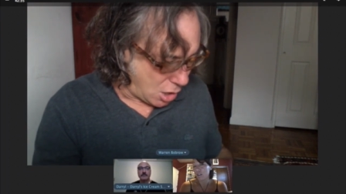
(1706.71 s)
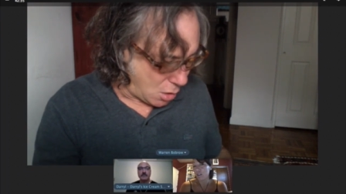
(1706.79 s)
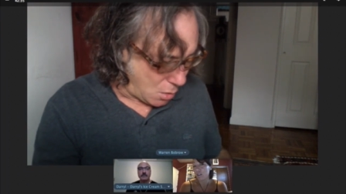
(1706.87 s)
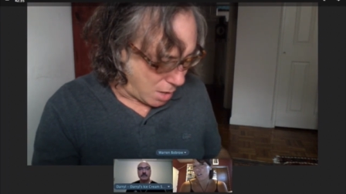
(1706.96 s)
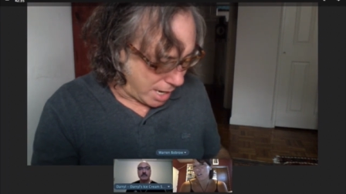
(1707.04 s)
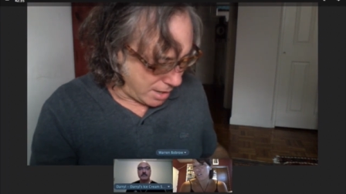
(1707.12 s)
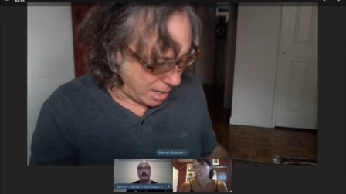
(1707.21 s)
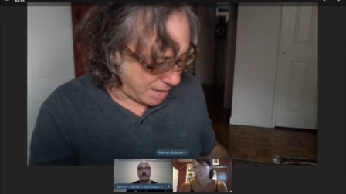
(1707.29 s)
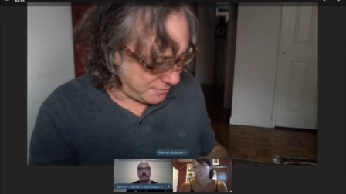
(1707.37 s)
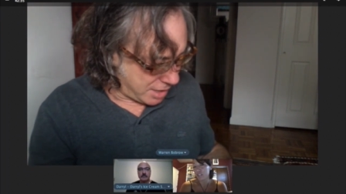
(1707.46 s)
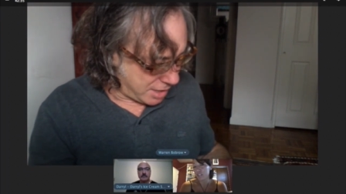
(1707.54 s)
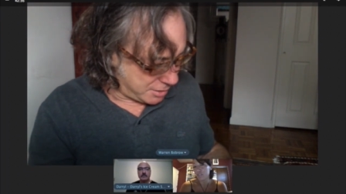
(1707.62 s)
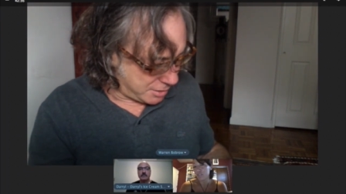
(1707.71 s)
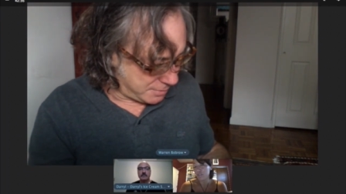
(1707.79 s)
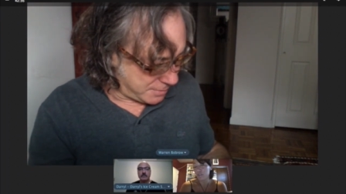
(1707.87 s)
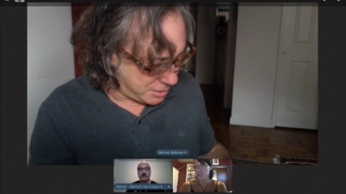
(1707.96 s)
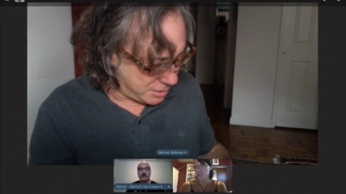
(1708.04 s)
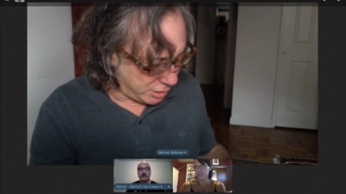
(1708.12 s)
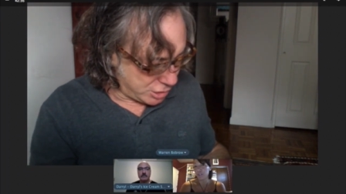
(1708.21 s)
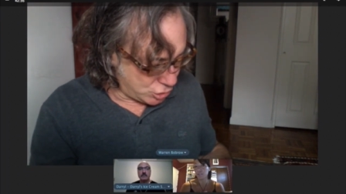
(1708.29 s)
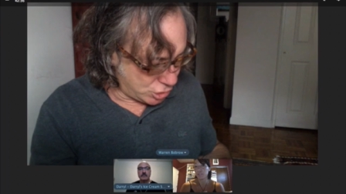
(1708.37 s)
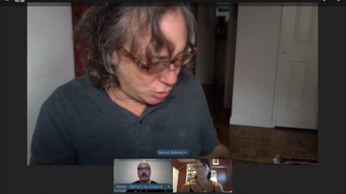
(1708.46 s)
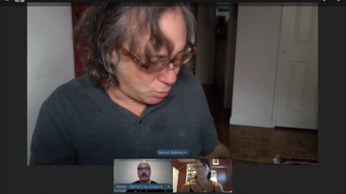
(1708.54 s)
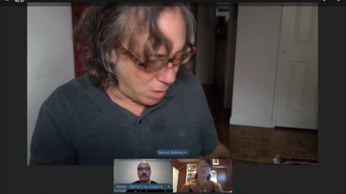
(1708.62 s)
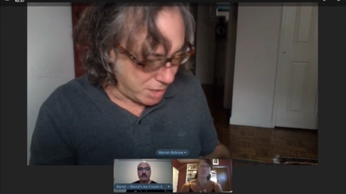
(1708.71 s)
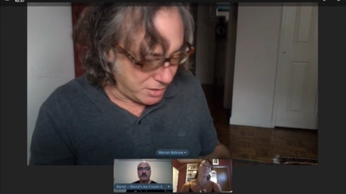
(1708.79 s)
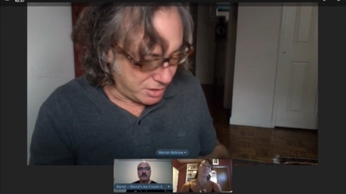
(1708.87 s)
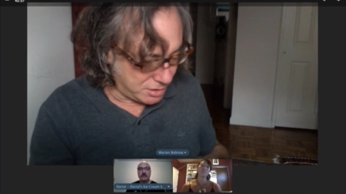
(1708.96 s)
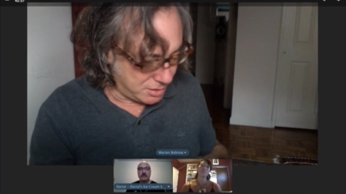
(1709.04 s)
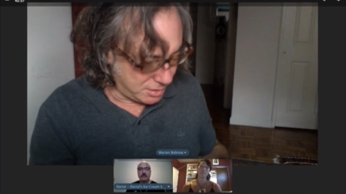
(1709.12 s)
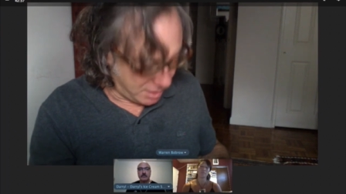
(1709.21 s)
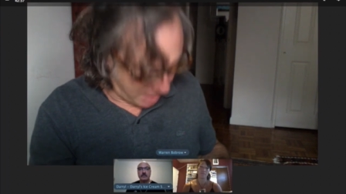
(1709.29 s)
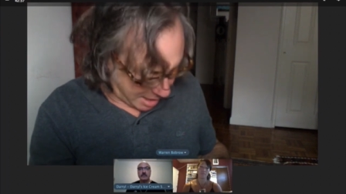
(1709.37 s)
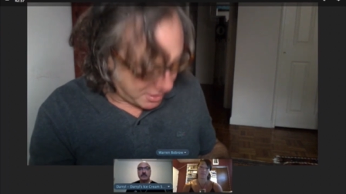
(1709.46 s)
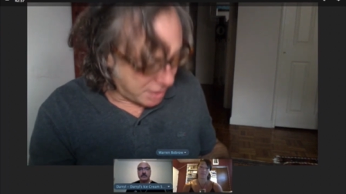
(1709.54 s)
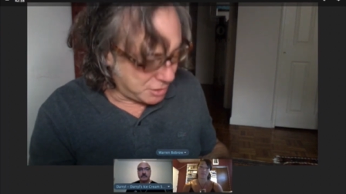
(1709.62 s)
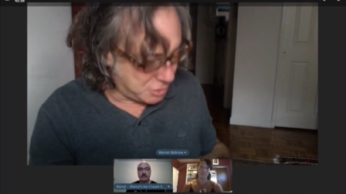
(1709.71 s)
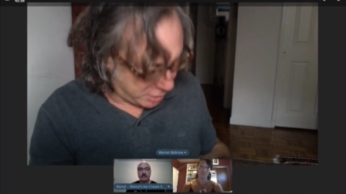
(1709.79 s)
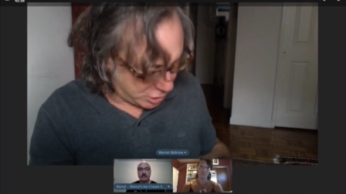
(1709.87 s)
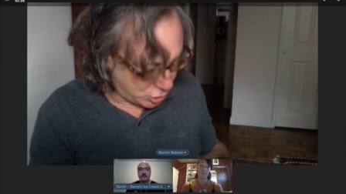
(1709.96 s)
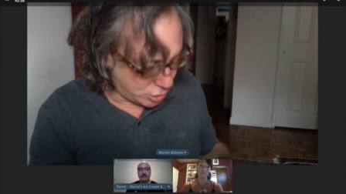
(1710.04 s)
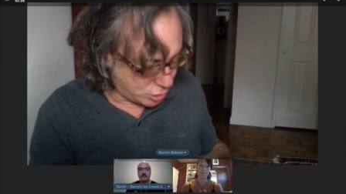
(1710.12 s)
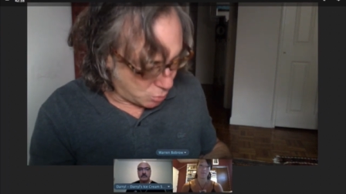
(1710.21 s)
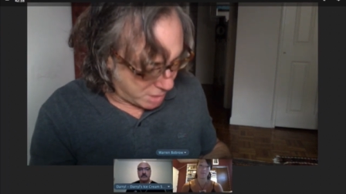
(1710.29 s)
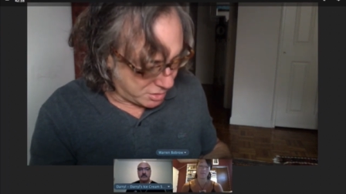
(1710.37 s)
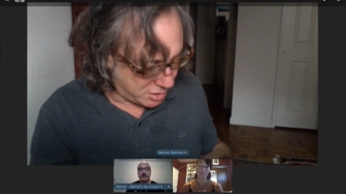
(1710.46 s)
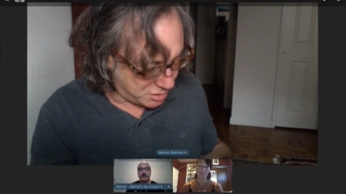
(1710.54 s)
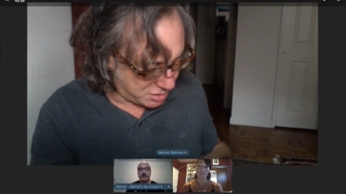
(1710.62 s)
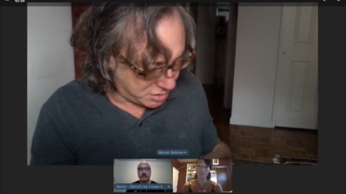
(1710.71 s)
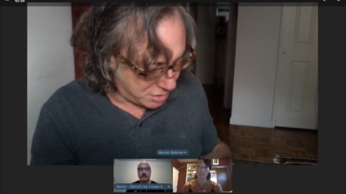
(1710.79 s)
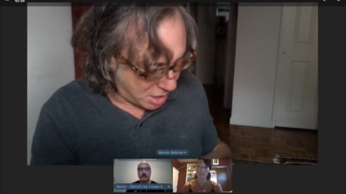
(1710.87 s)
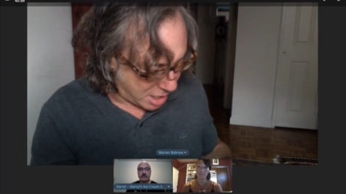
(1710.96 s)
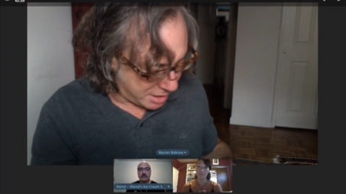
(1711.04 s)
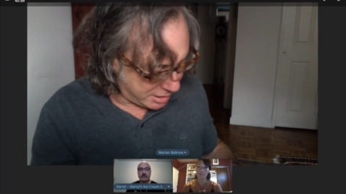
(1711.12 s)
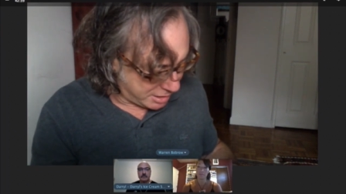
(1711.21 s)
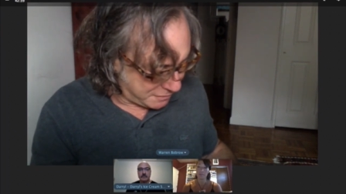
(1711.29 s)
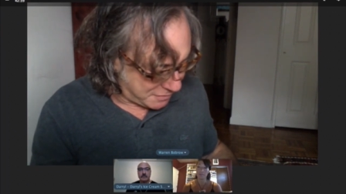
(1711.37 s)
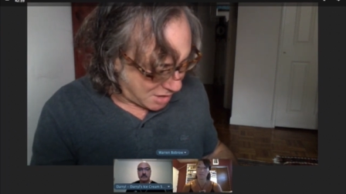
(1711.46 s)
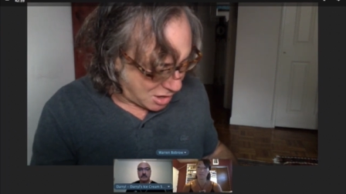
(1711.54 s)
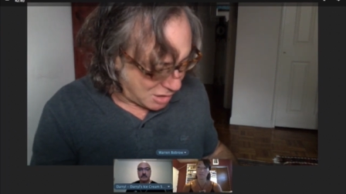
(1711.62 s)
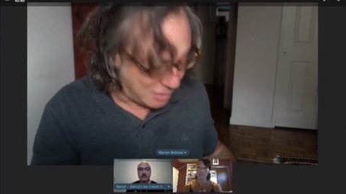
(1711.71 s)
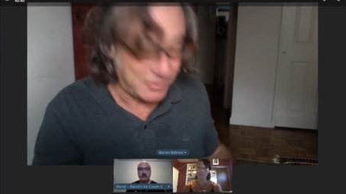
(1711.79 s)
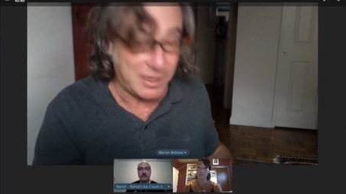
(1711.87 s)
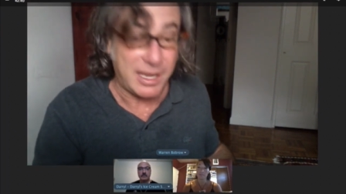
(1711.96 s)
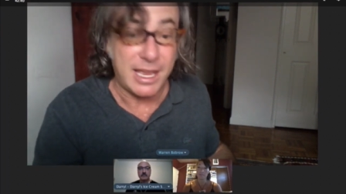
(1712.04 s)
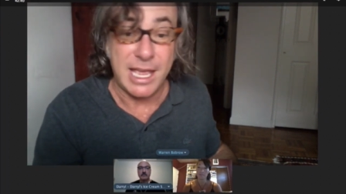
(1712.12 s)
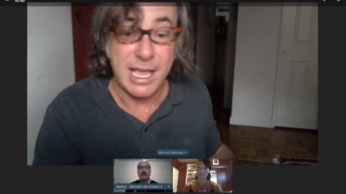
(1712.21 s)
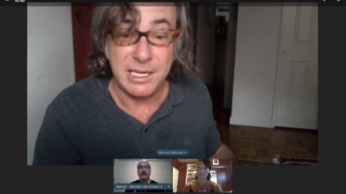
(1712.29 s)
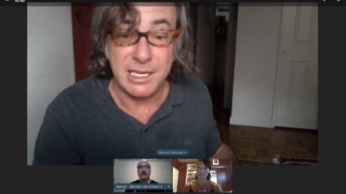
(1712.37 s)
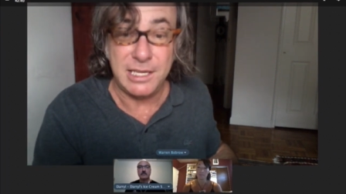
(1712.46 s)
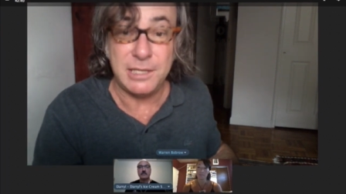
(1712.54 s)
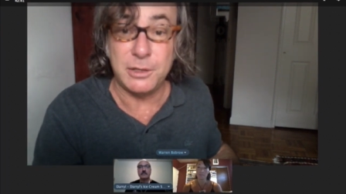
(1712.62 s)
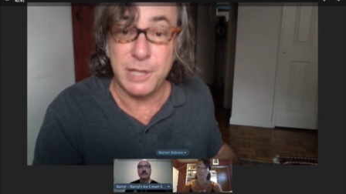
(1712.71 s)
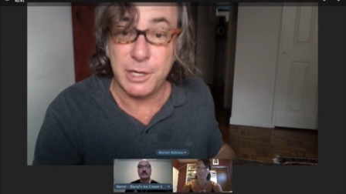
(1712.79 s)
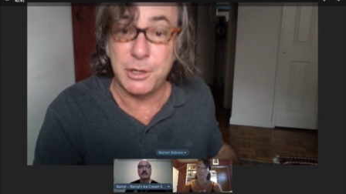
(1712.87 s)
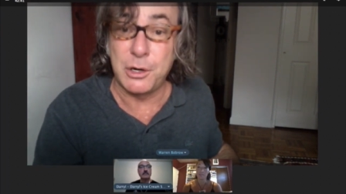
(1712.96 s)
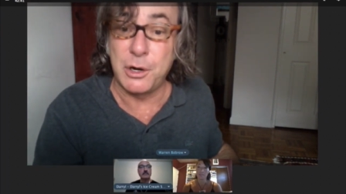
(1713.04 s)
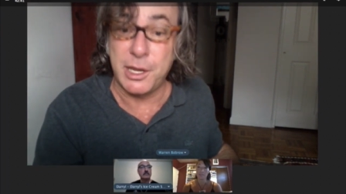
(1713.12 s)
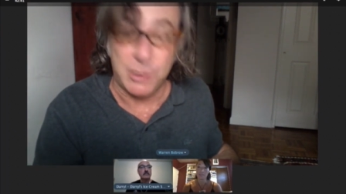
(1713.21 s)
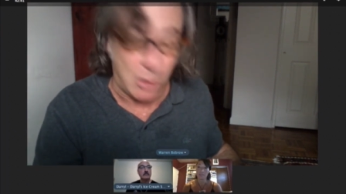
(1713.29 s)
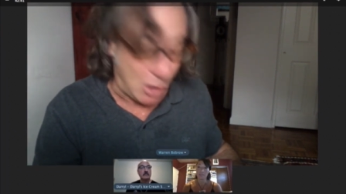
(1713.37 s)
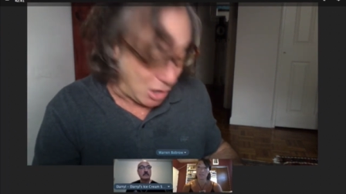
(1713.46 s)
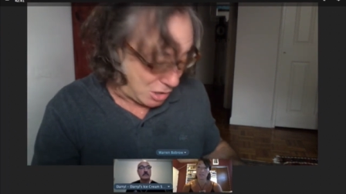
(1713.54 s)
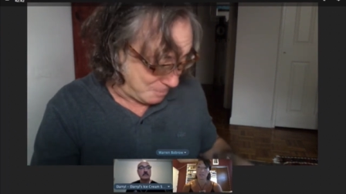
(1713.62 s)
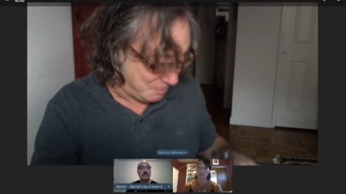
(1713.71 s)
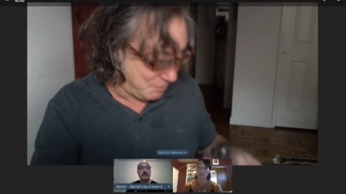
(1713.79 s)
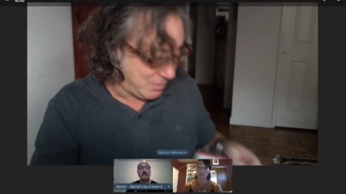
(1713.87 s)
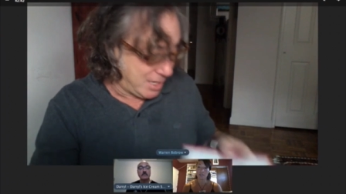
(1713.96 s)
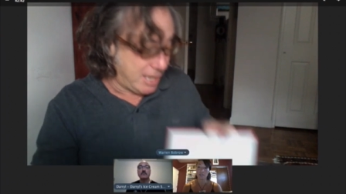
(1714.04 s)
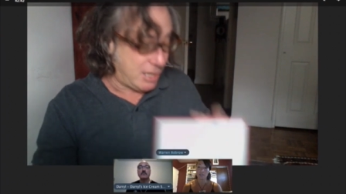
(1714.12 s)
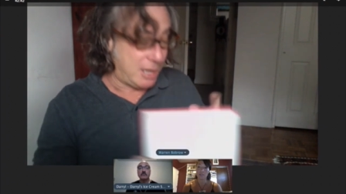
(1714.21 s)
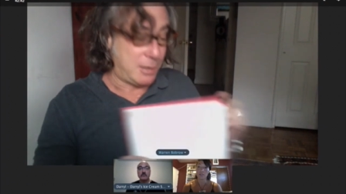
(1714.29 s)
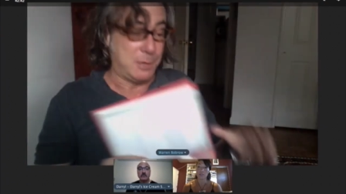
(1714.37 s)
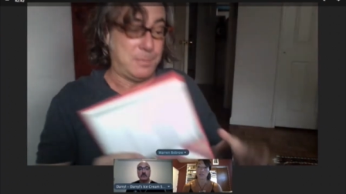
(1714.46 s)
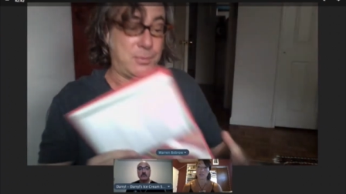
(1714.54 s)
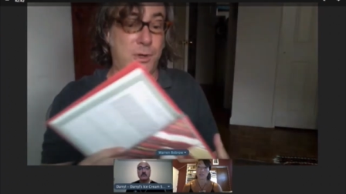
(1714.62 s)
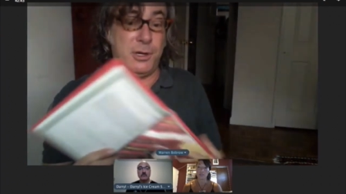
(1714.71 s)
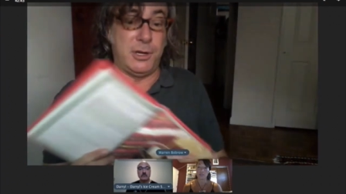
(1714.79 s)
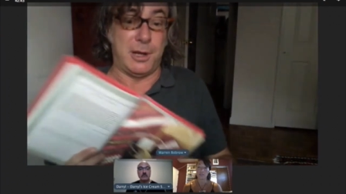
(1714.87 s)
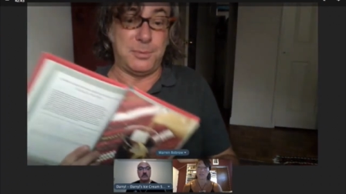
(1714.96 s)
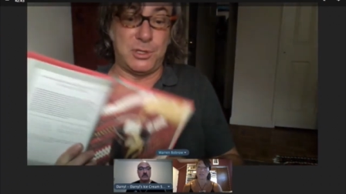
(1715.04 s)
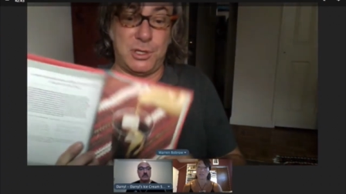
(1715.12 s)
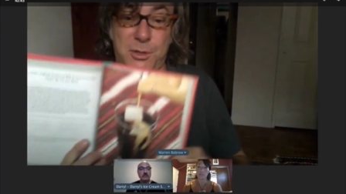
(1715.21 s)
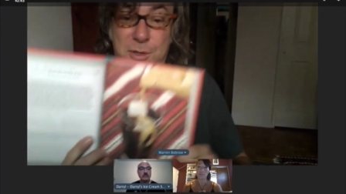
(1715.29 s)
I've got a delicious one. I've got a delicious one that does not involve any liquor at all. And I'm going to put it up so you